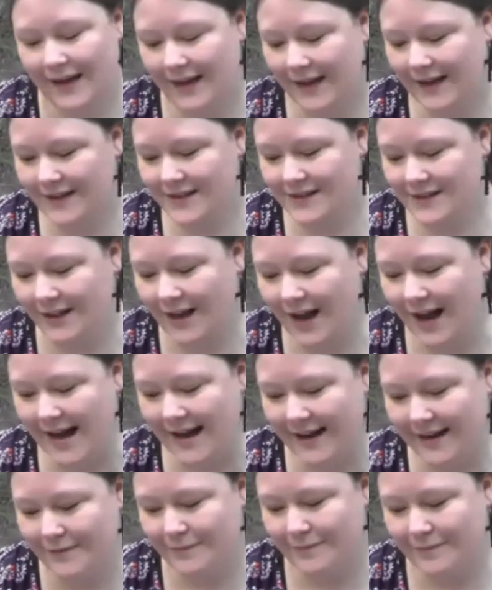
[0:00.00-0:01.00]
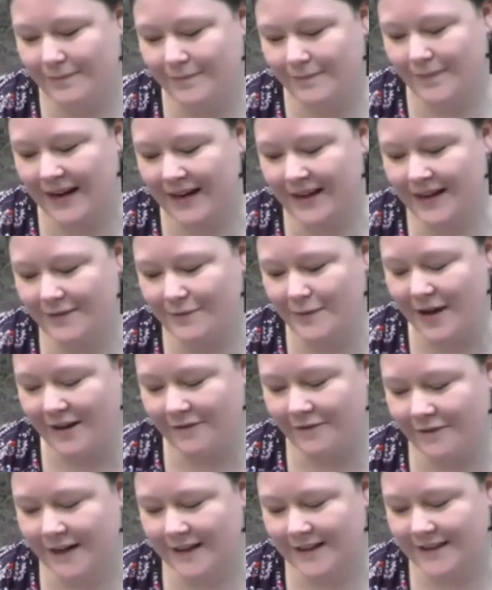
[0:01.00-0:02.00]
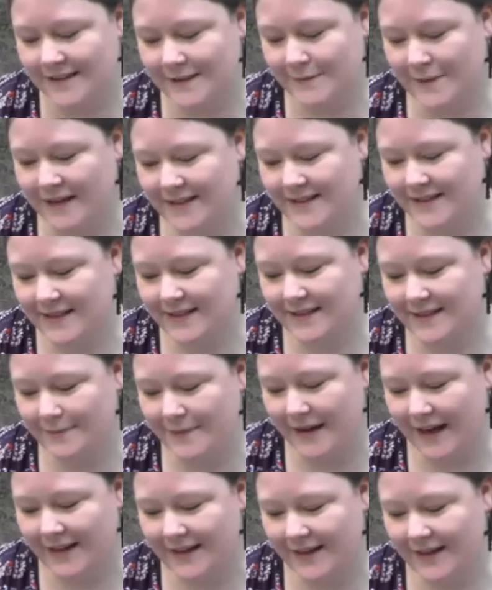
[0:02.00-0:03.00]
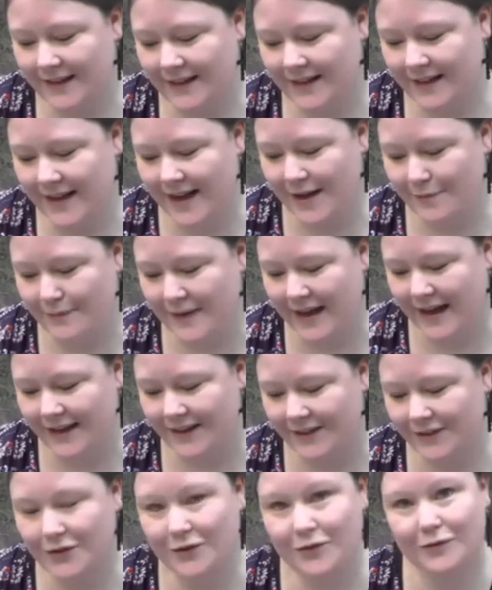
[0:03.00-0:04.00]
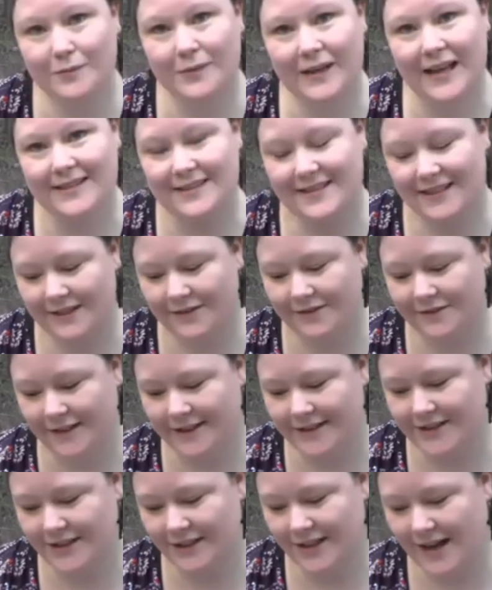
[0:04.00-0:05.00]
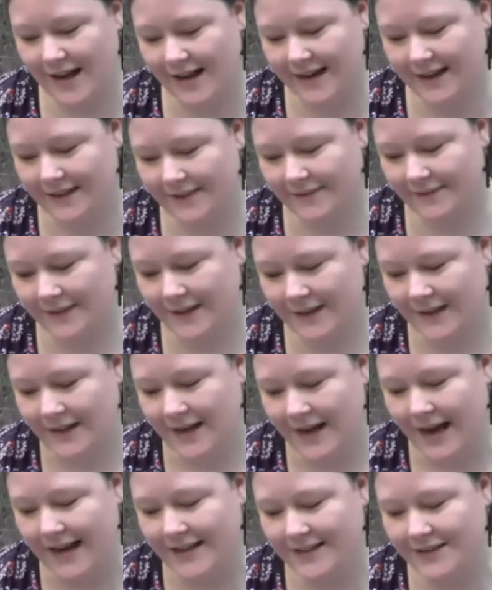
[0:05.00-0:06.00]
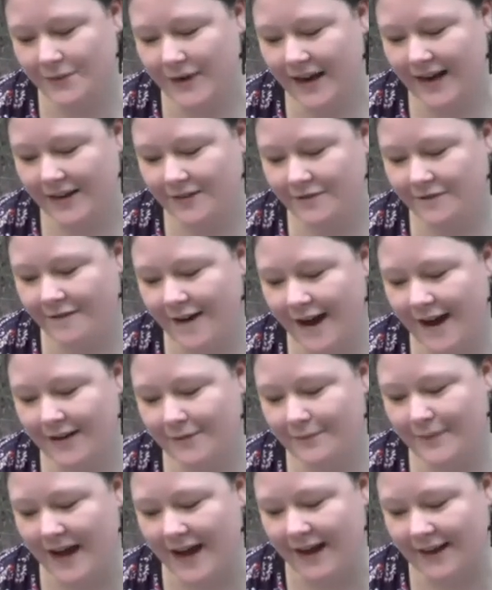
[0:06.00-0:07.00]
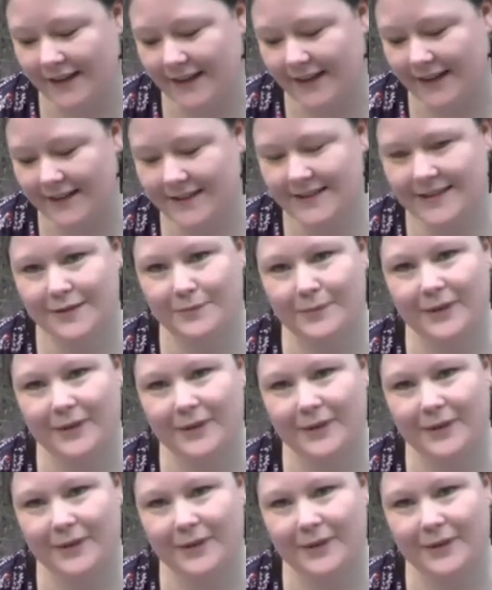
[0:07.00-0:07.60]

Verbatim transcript: In July, Many of my friends participated in a campaign called Plastic Free July as a way of fighting back against the